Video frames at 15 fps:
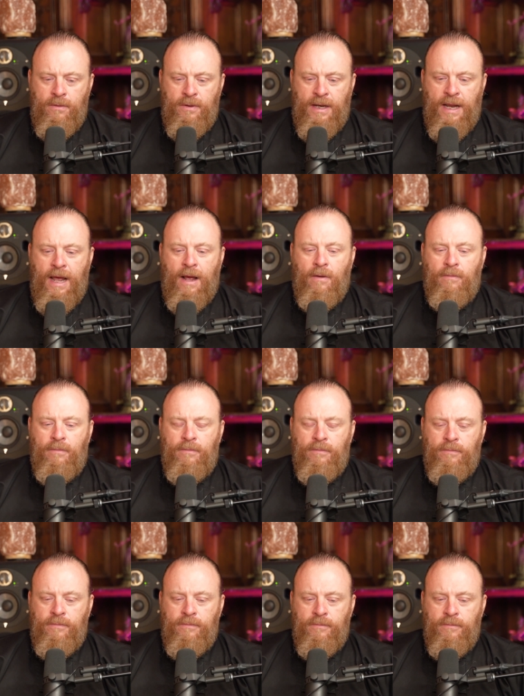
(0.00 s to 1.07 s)
Now,
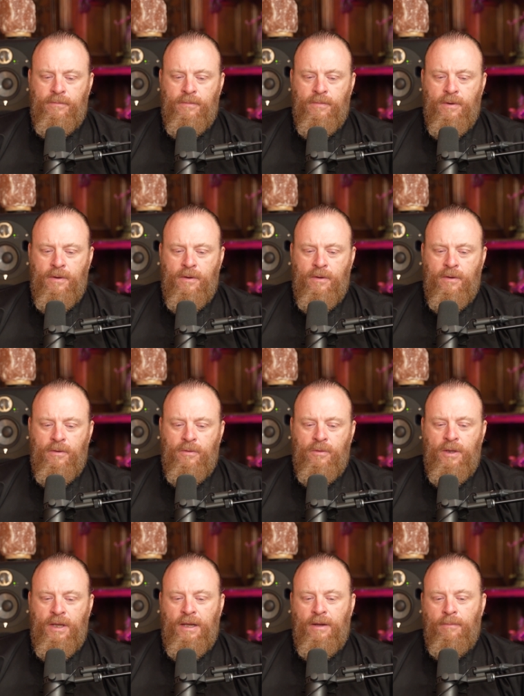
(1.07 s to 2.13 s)

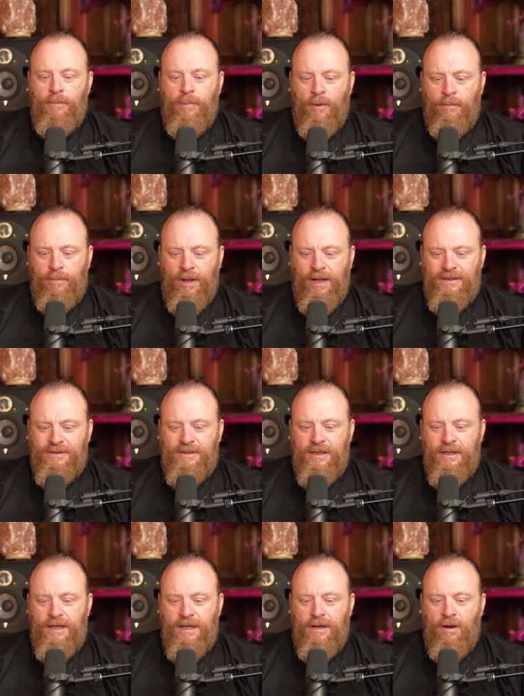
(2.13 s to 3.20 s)
the
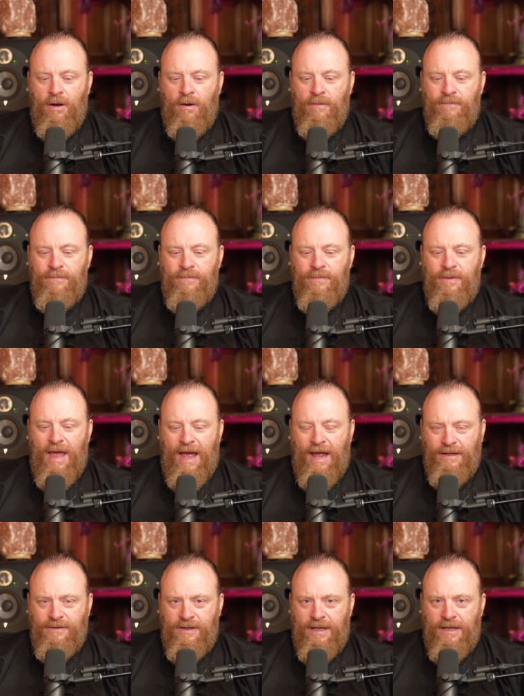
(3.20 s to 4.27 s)
perplexity of
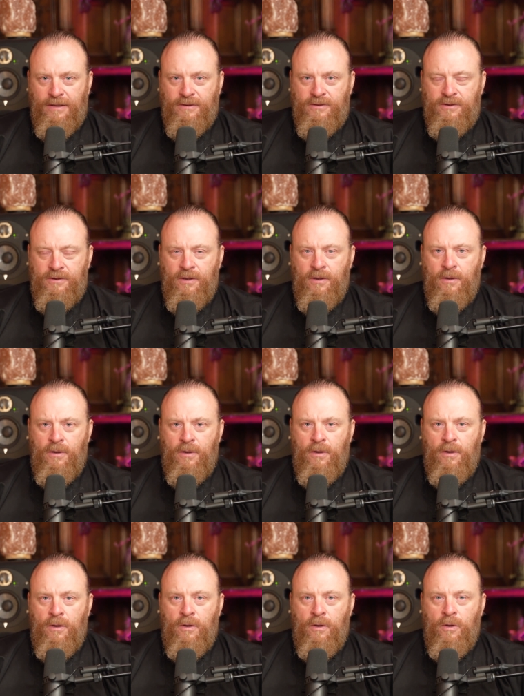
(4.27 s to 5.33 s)
that is
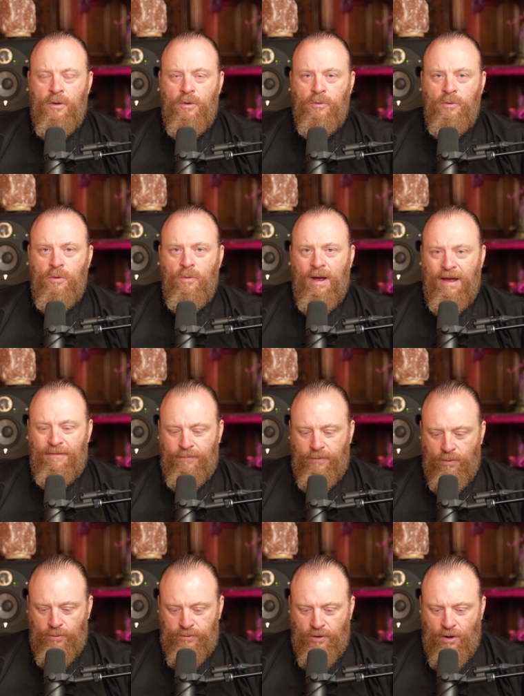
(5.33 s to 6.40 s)
you have
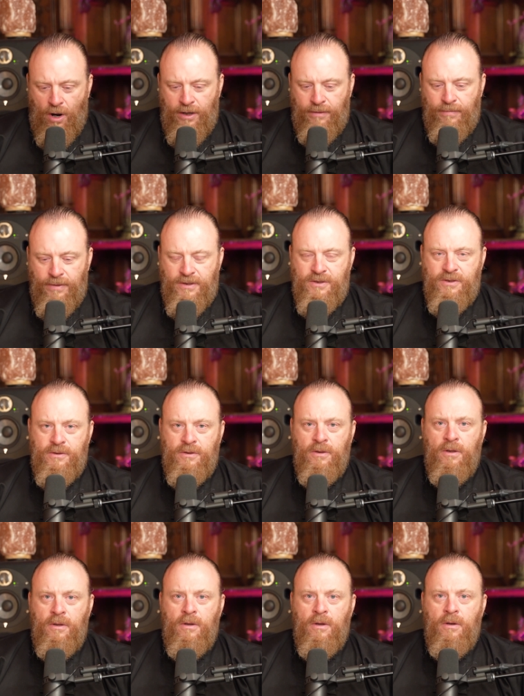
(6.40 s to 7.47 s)
an autonomous
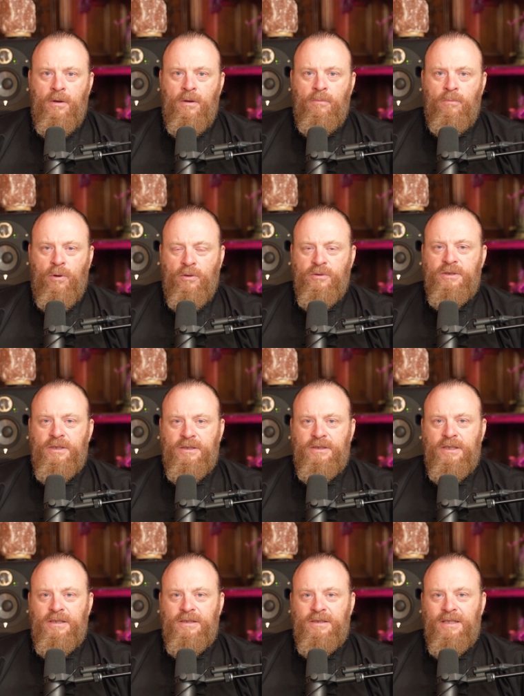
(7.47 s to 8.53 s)

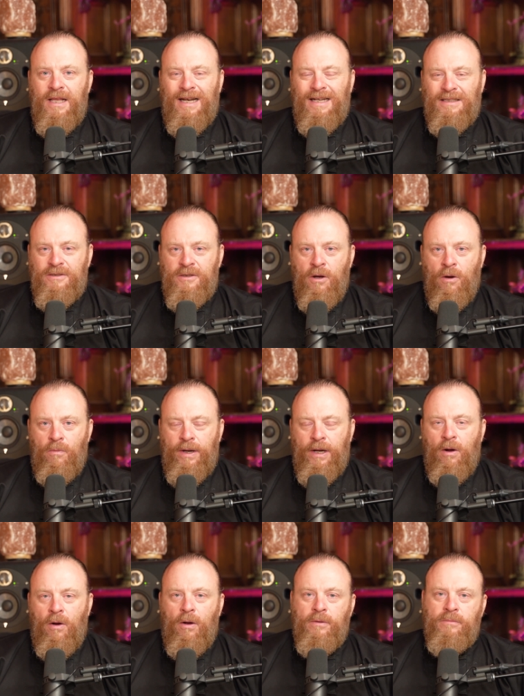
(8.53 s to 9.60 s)
processes that is going
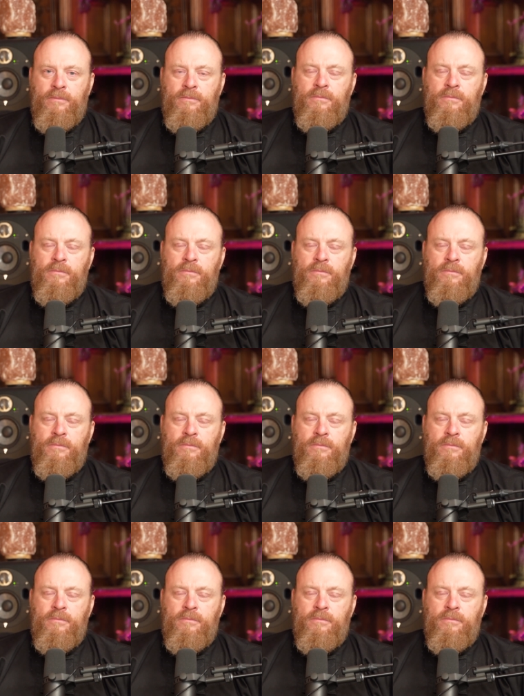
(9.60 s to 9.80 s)
on